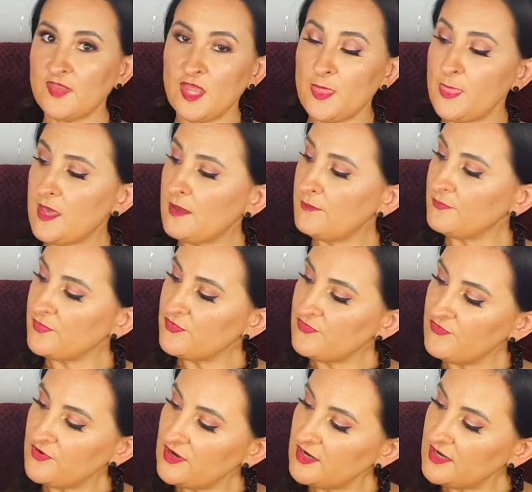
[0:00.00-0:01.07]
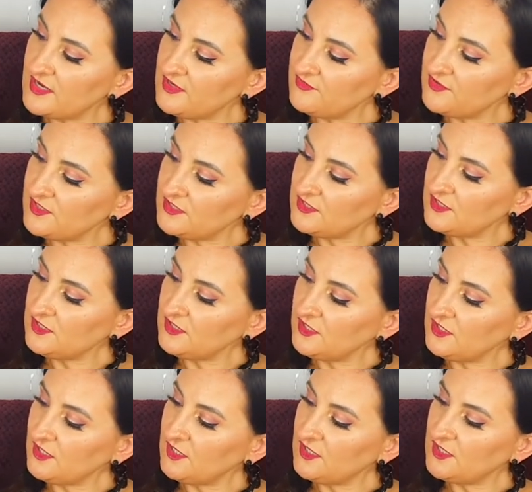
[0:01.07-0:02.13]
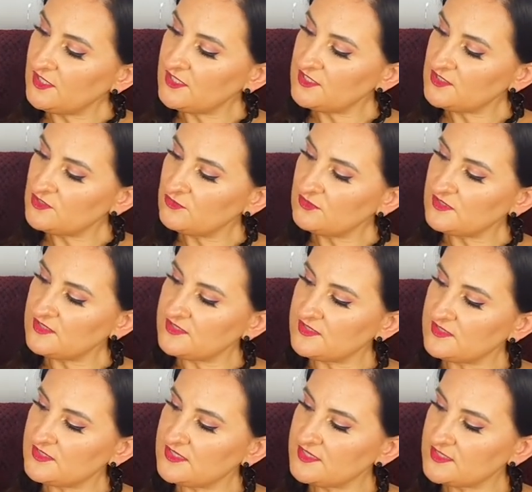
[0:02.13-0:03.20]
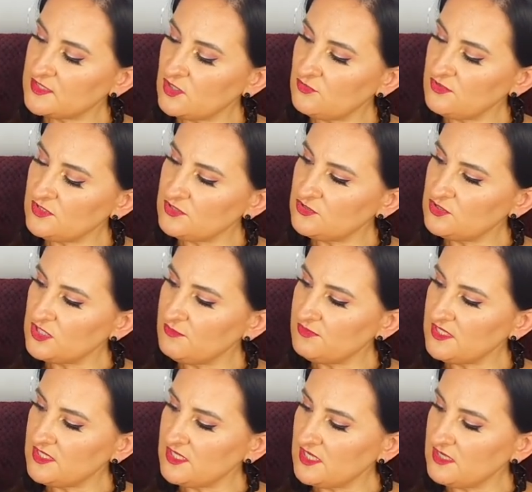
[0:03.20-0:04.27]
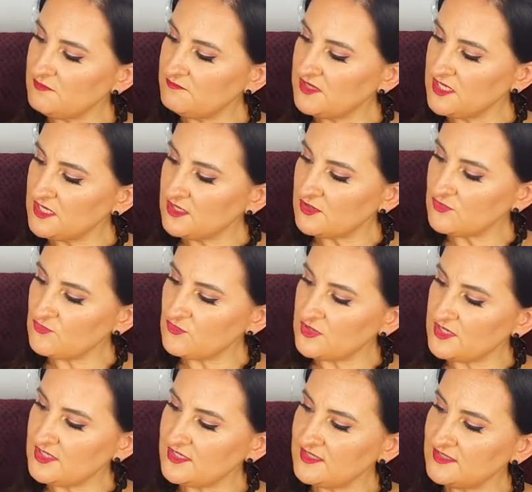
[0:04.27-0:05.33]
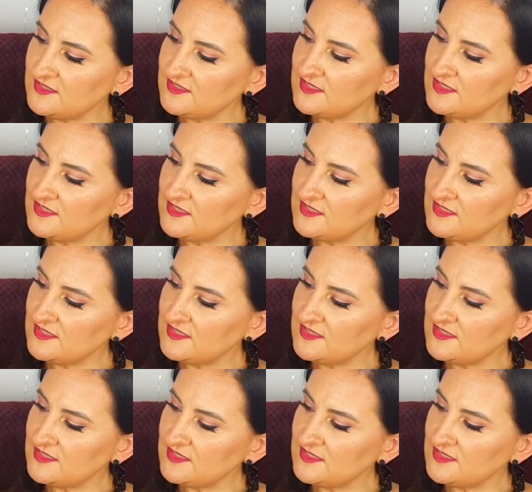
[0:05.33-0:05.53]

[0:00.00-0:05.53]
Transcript: Number five in here. So this is going to be a bigger one.